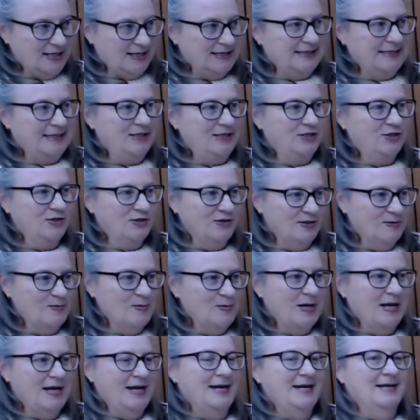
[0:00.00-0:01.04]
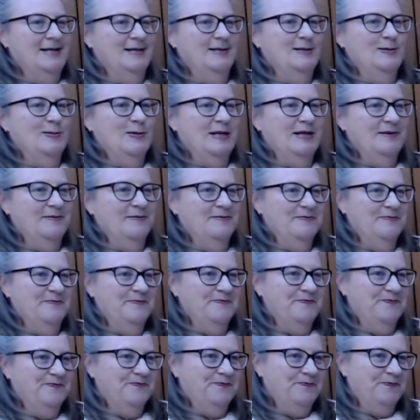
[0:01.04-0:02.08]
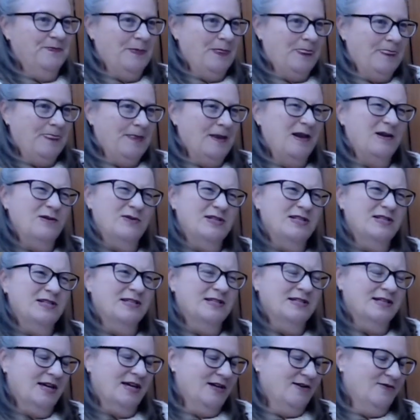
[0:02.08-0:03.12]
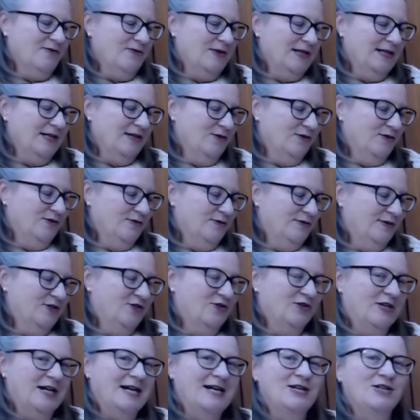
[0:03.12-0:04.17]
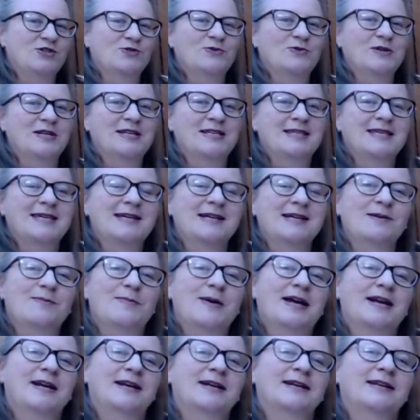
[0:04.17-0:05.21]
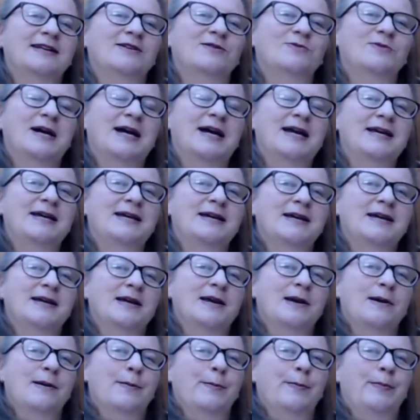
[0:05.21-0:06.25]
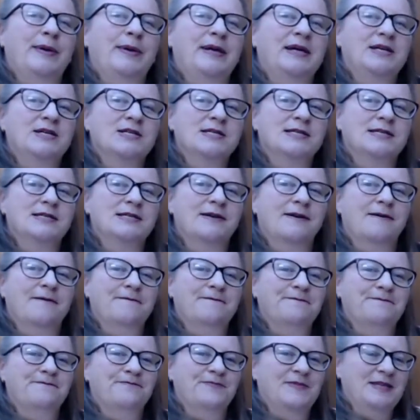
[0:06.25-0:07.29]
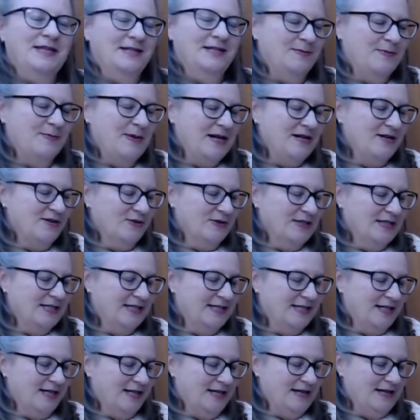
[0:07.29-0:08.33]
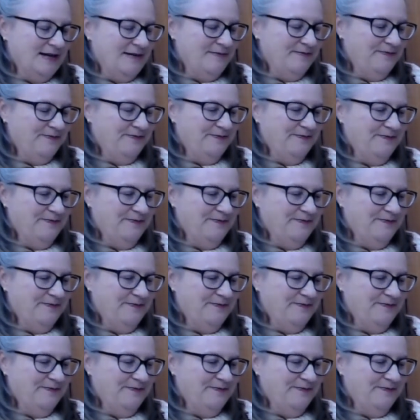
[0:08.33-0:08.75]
use my hand spun, which is kind of a little strange when you think about it in a way, because you spend all this time